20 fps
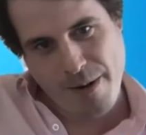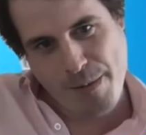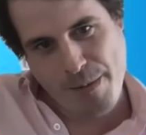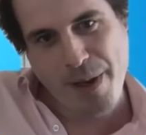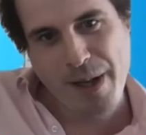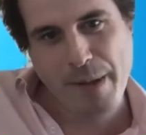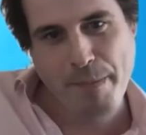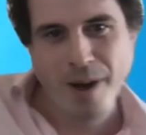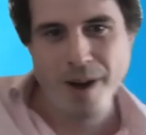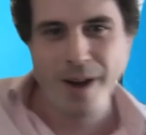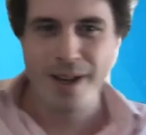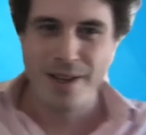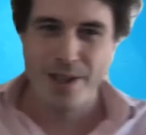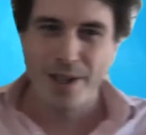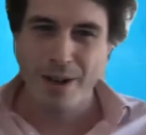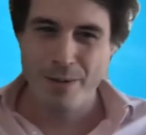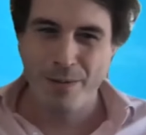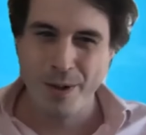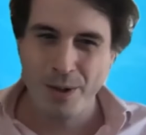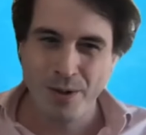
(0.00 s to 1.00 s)
but the part
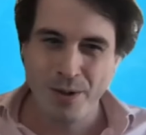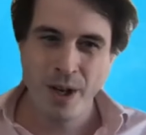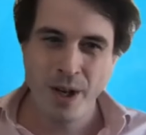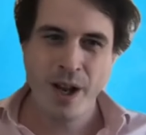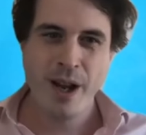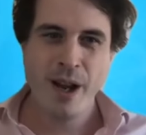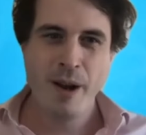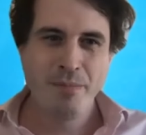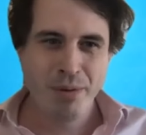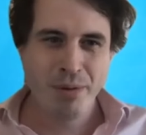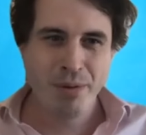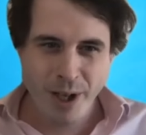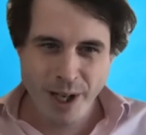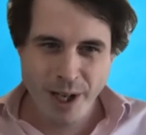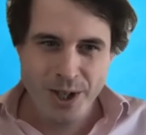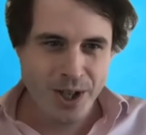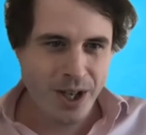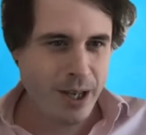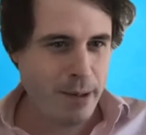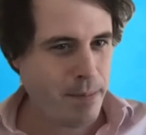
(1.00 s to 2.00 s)
itself is pretty
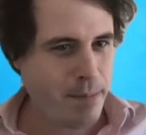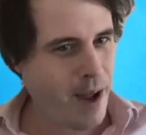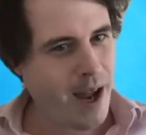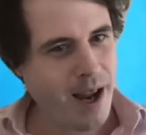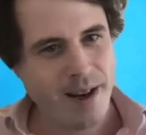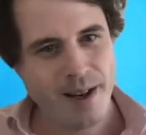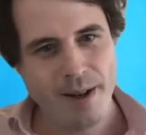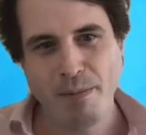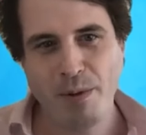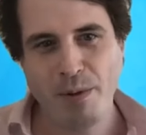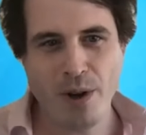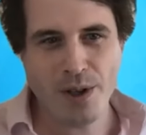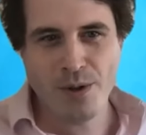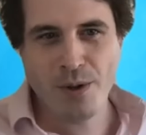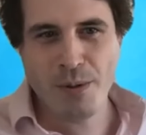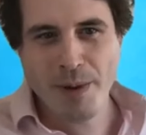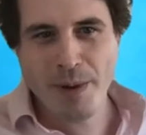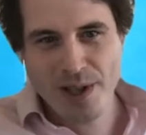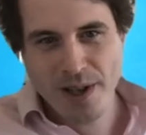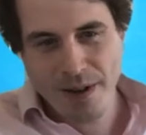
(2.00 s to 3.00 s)
cheap and it costs
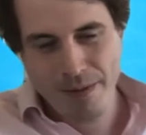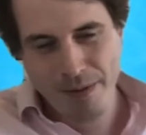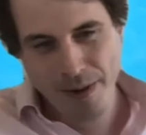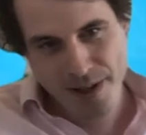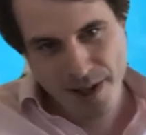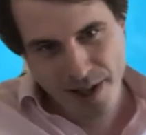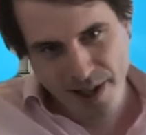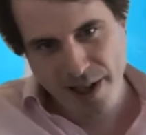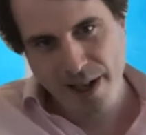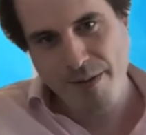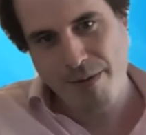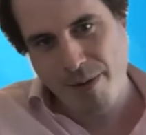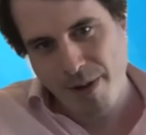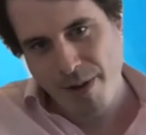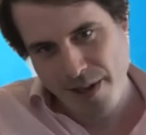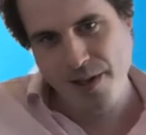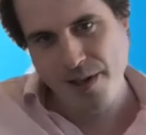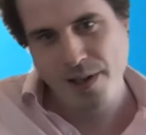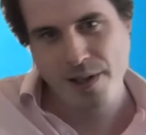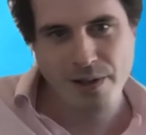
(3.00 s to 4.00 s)
almost nothing to deliver
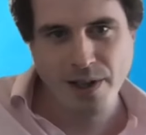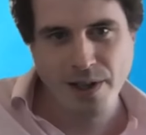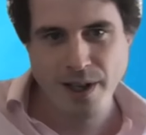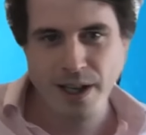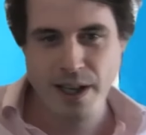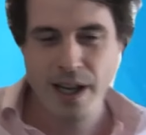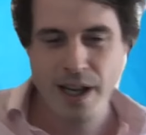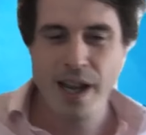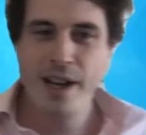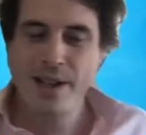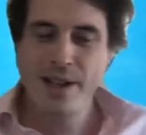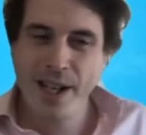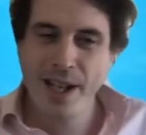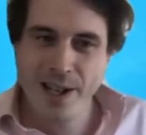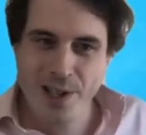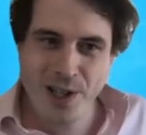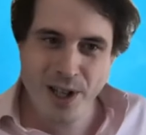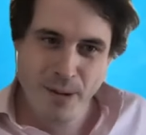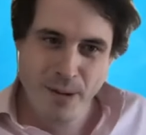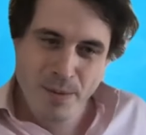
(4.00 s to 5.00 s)
it to the
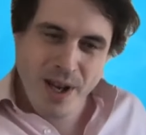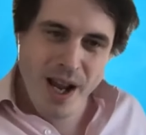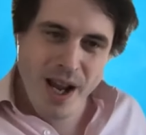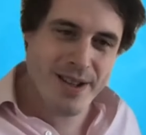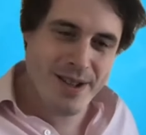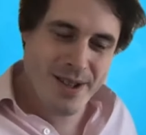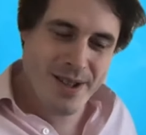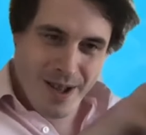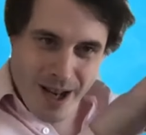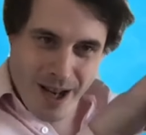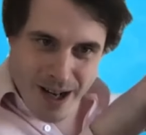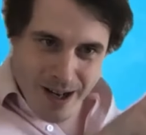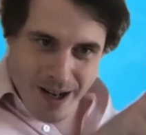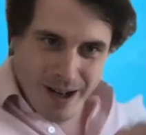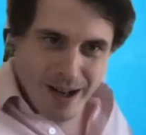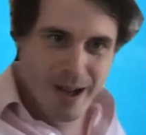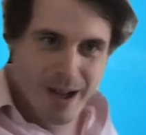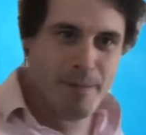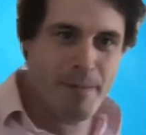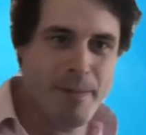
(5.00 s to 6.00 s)
dealerships, as they
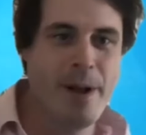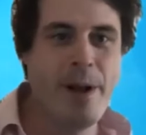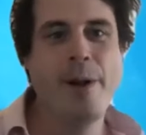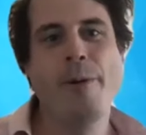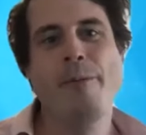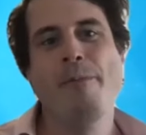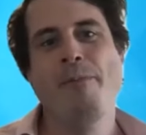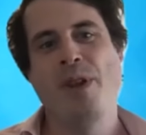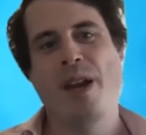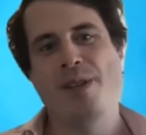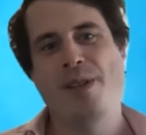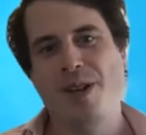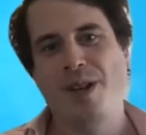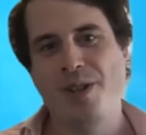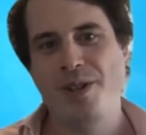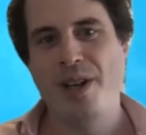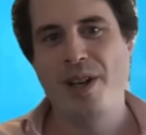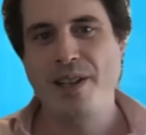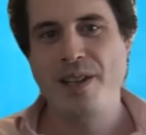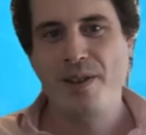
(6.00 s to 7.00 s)

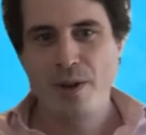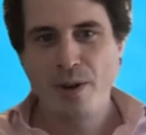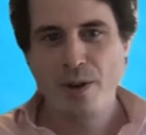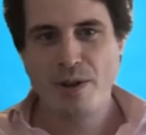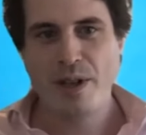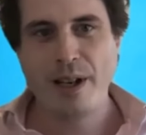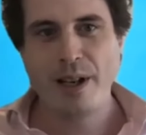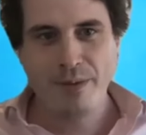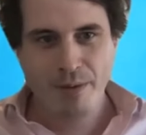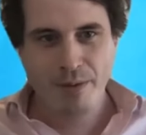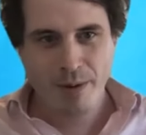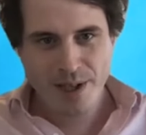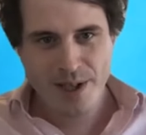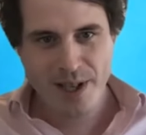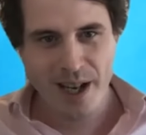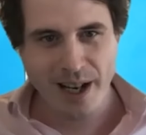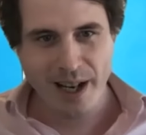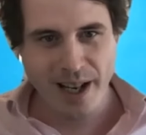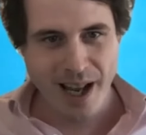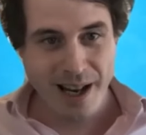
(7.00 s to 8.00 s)
essentially do deliveries
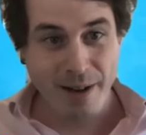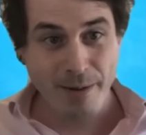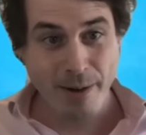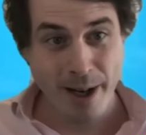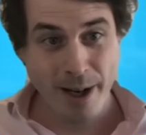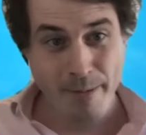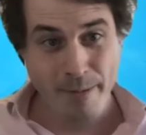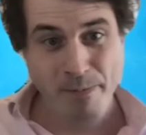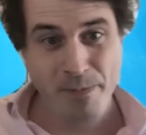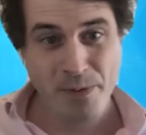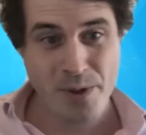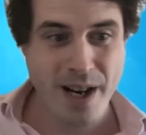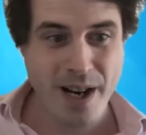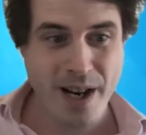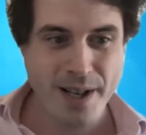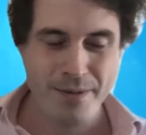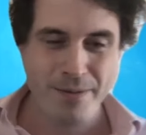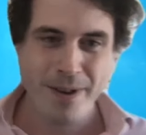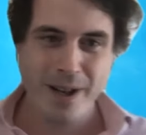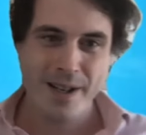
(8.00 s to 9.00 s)
daily anyway. So
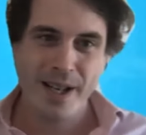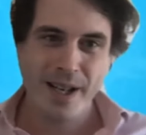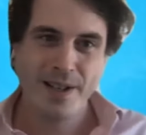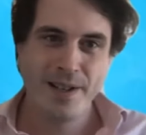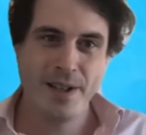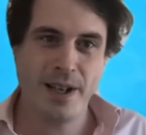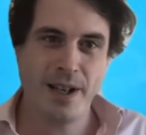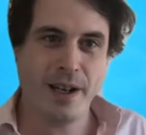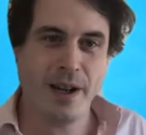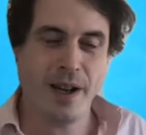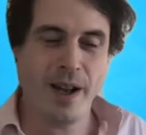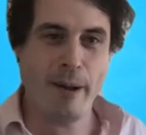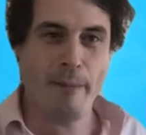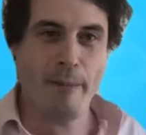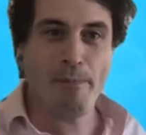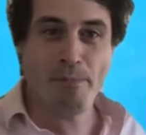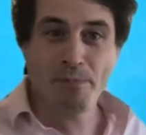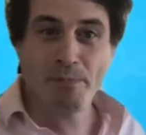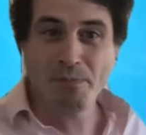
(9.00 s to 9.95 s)
that's a fantastic and